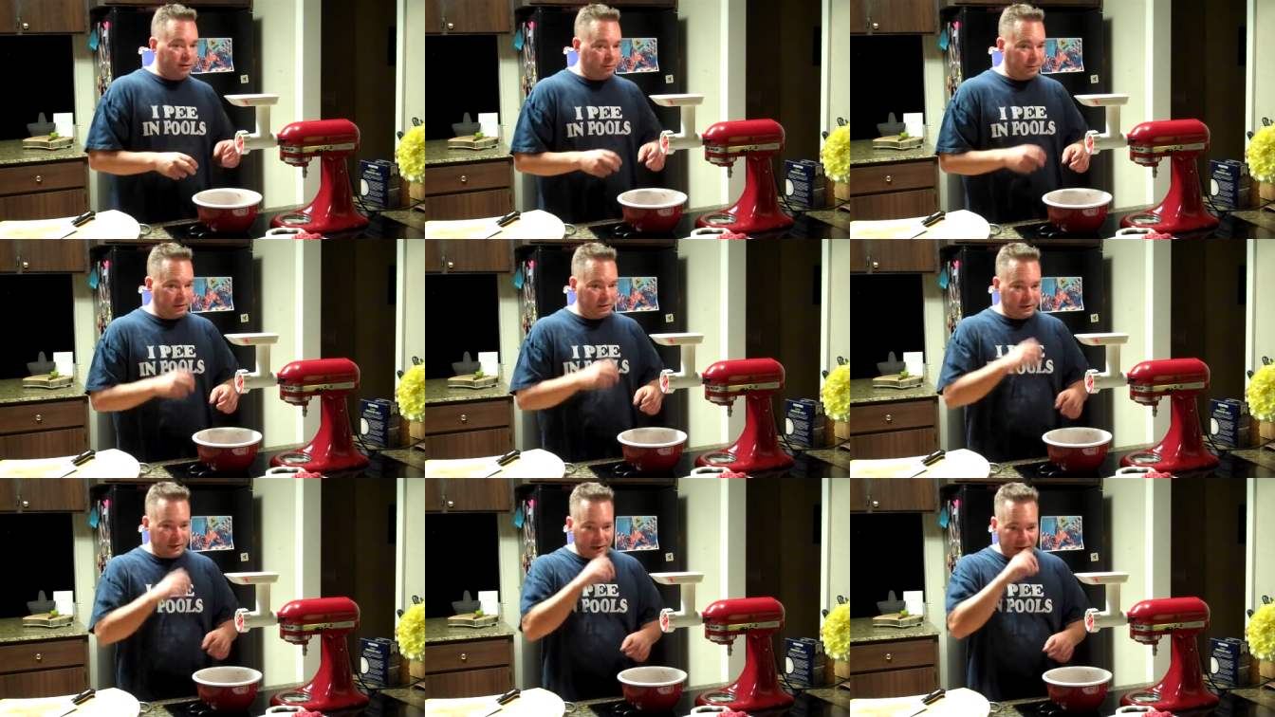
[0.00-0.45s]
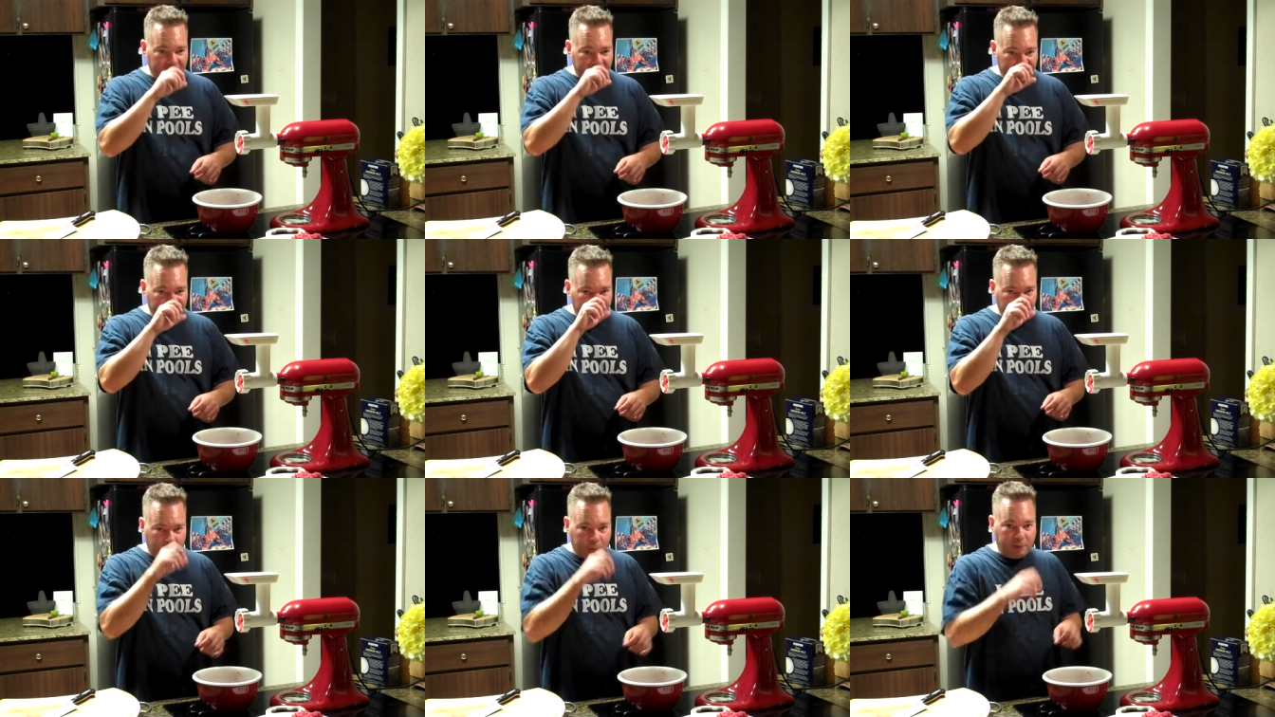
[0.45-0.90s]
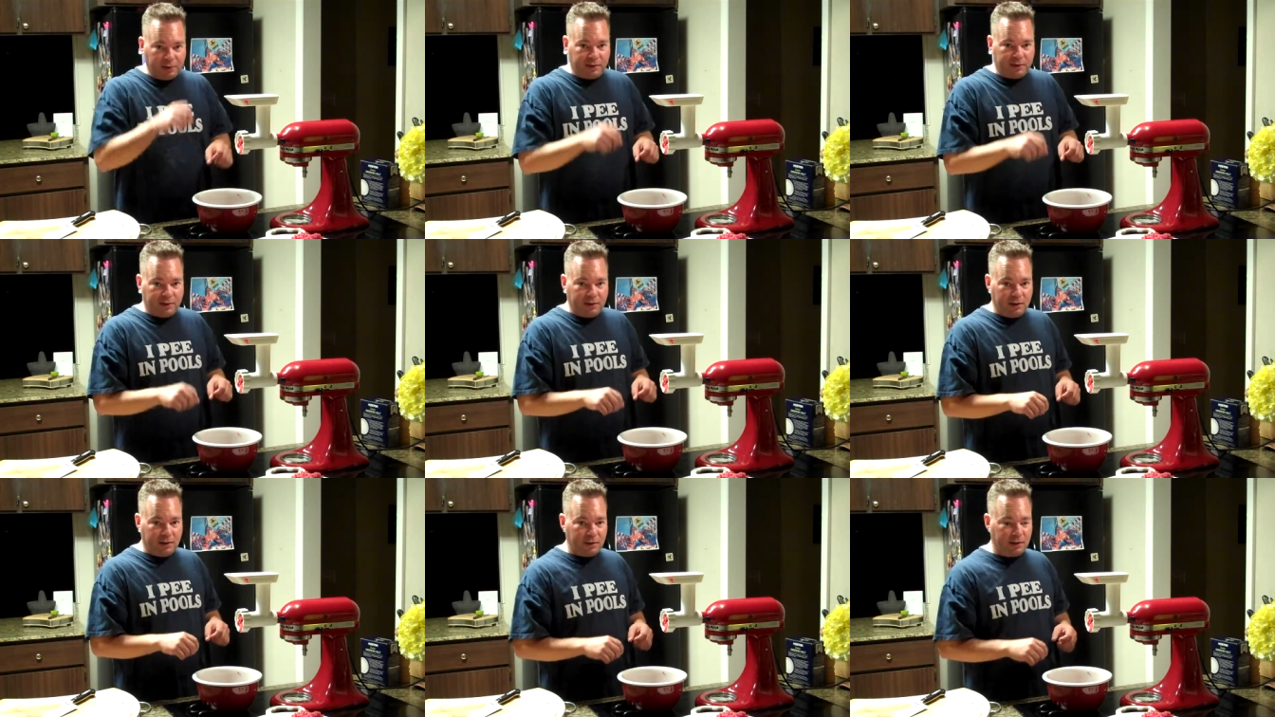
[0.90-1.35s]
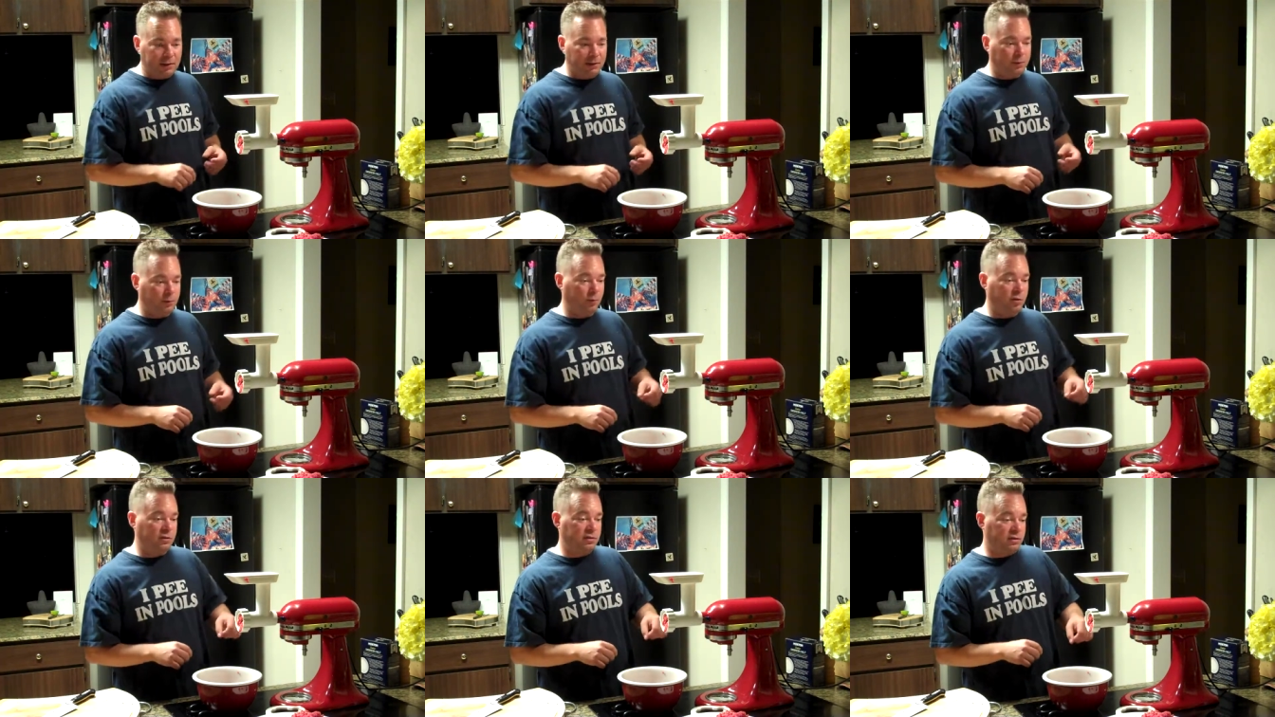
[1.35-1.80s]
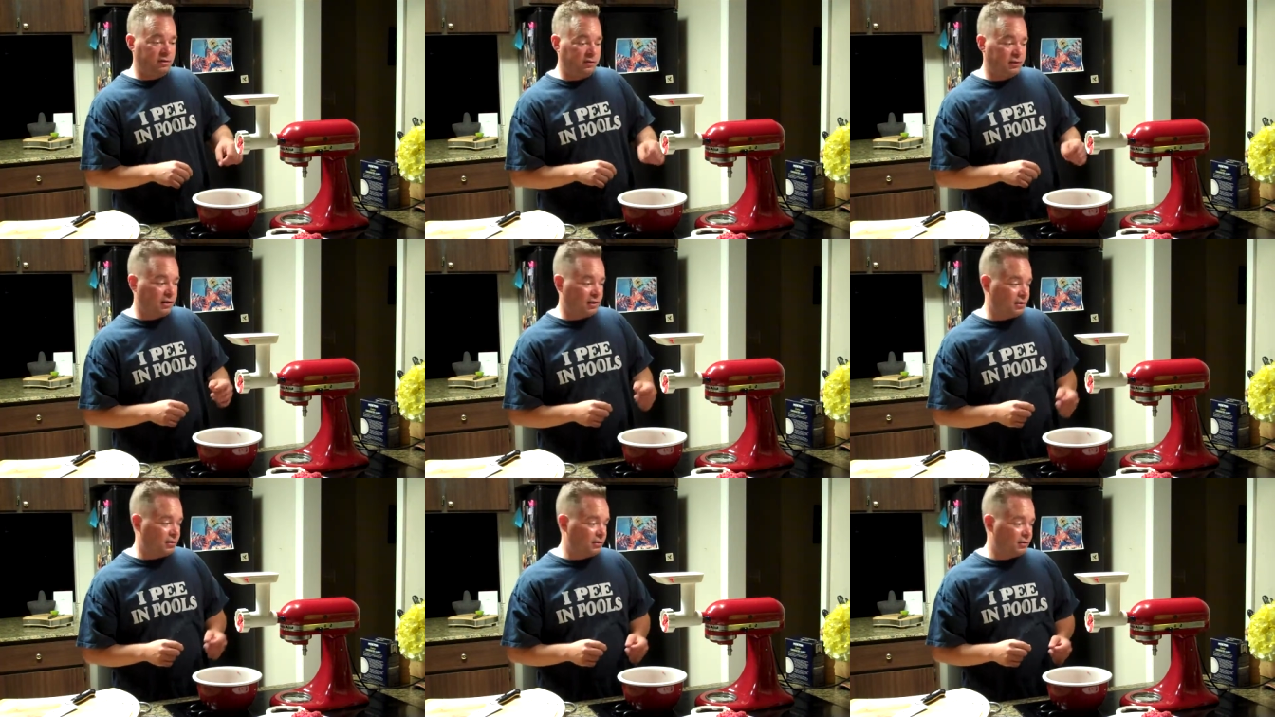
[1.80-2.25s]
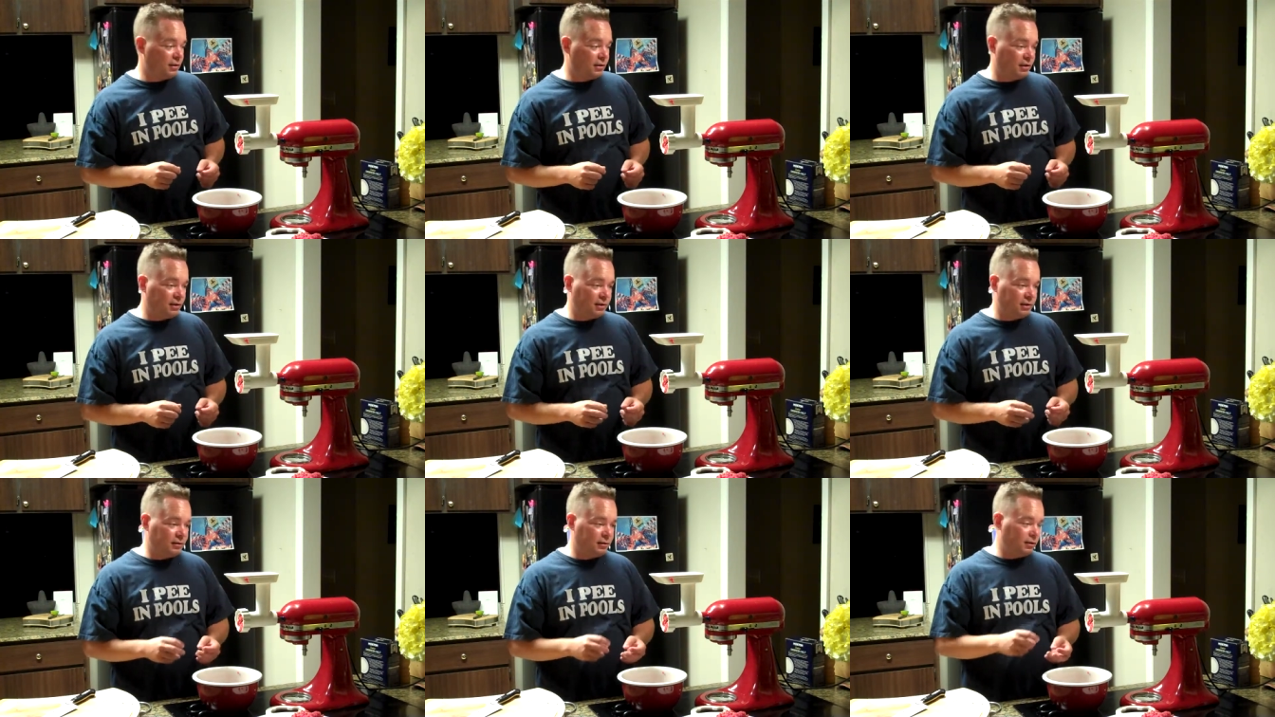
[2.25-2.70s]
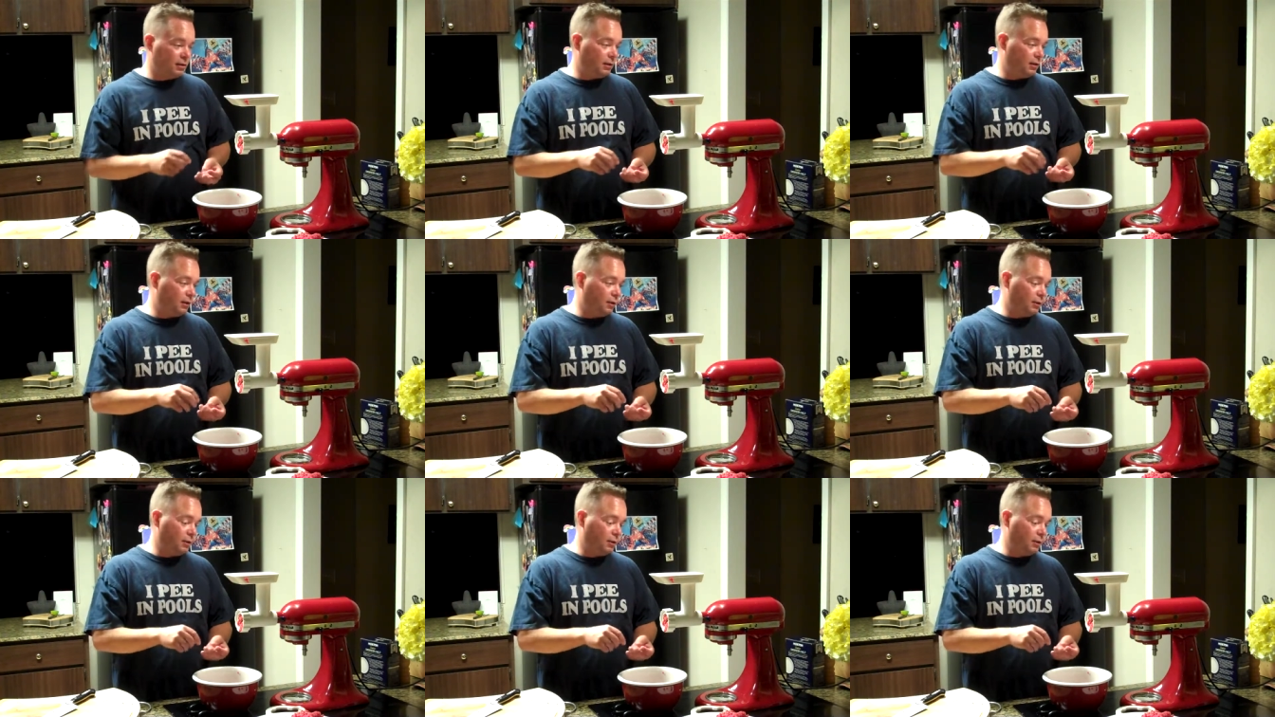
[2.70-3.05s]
a little bit of that, a little bit of secret, you Worcestershire sauce,